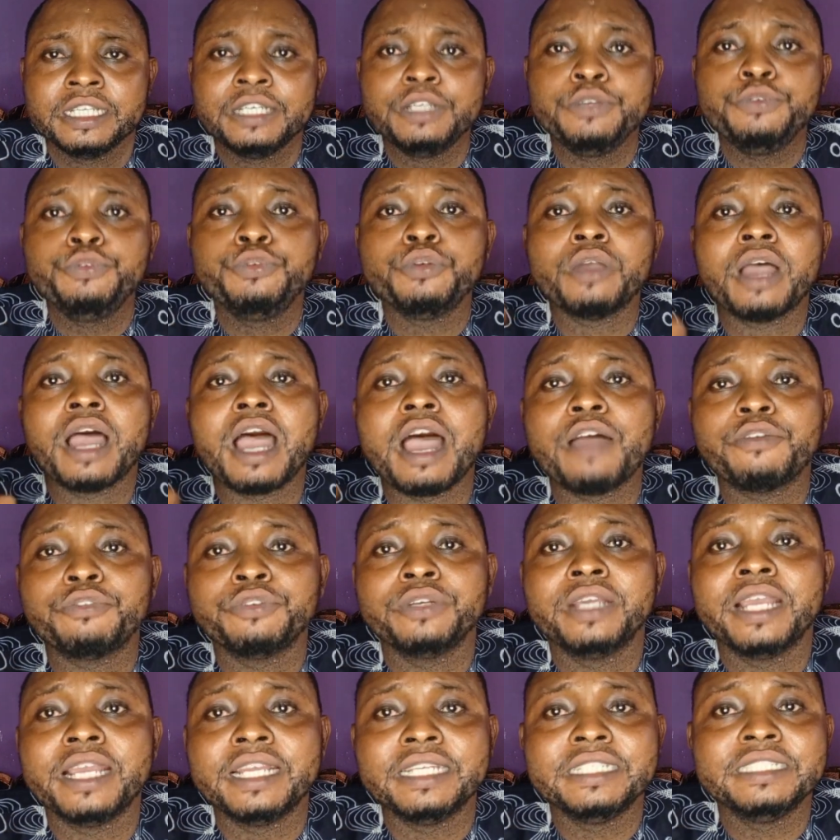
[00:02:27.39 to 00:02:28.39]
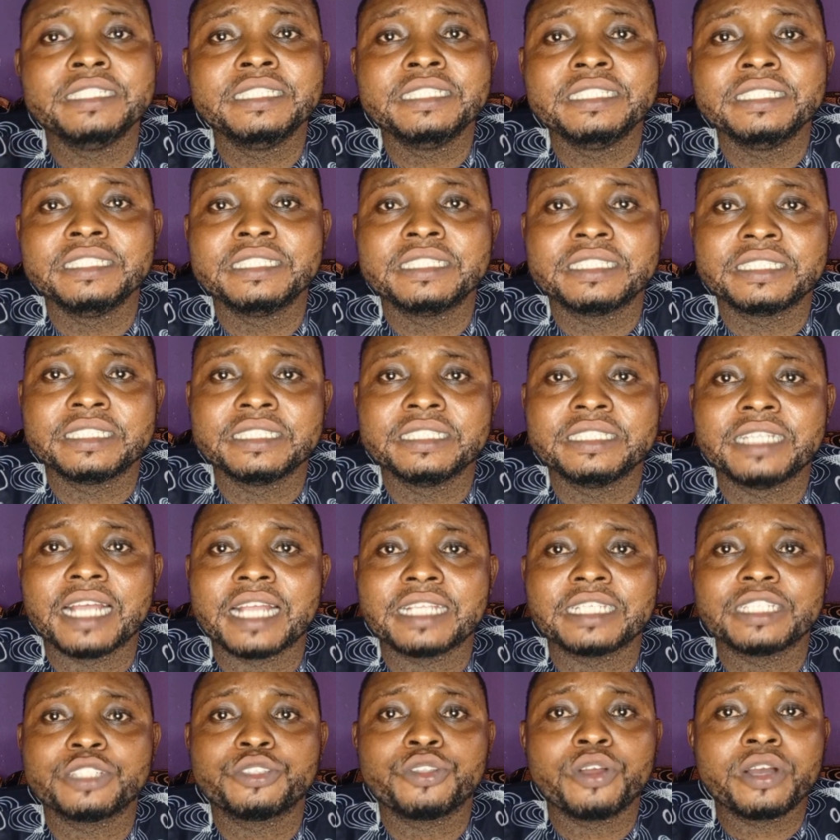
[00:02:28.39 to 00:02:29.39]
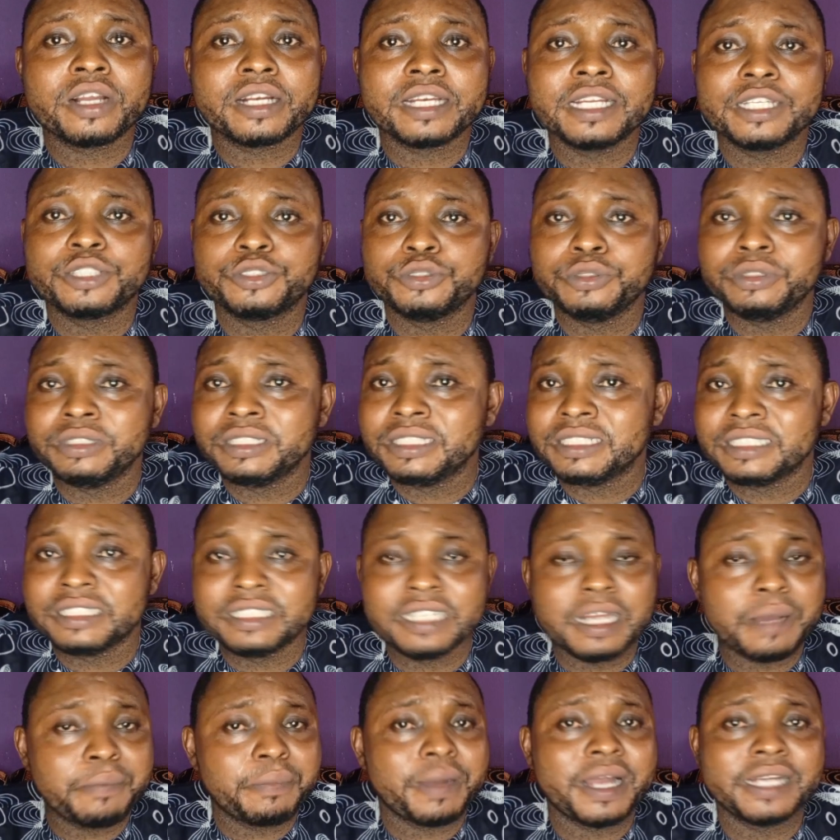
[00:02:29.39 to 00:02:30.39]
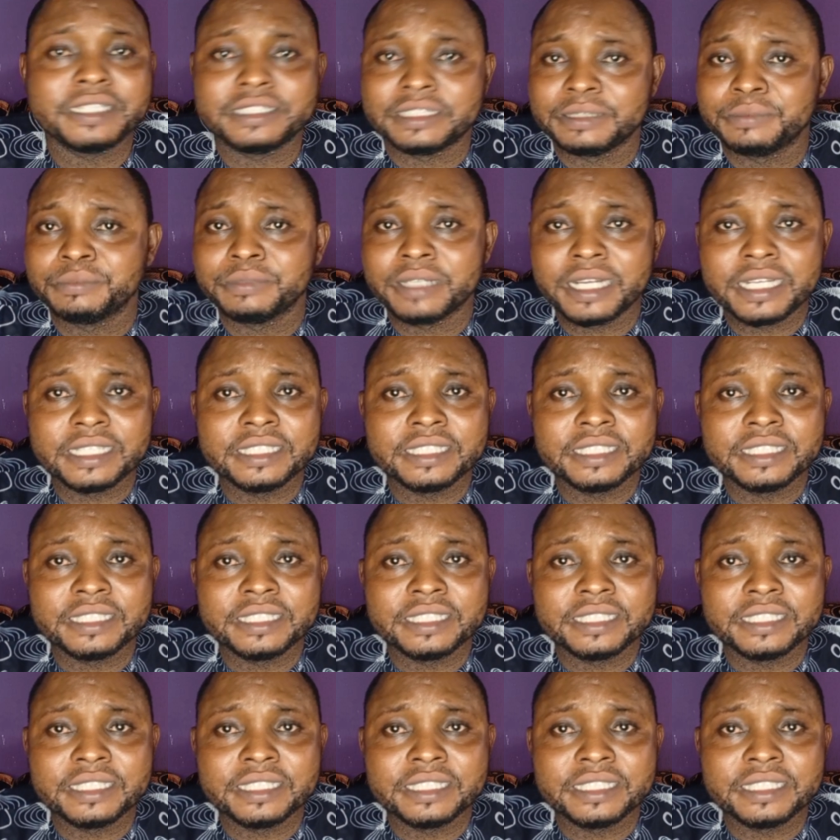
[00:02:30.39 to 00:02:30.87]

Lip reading: If you have anything that is not clear to you, is it a bad dream,